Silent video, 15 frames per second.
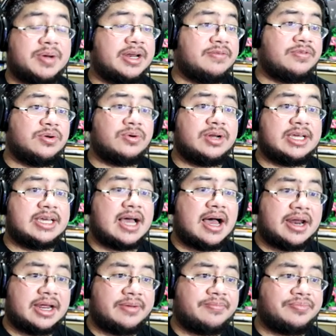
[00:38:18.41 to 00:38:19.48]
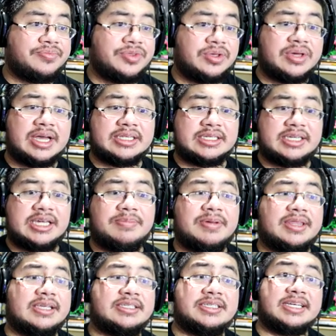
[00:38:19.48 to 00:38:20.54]
But if you already got it, you get to keep
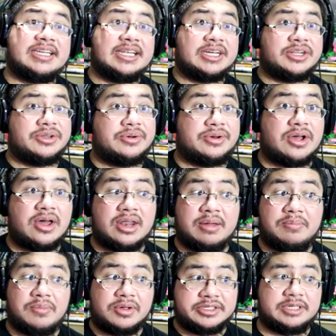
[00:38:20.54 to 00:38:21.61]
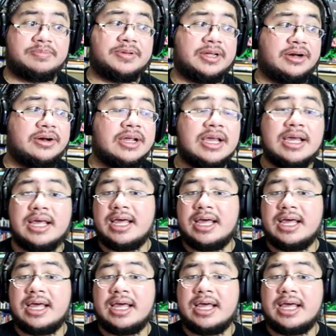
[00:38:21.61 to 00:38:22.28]
it. This did include online multiplayer.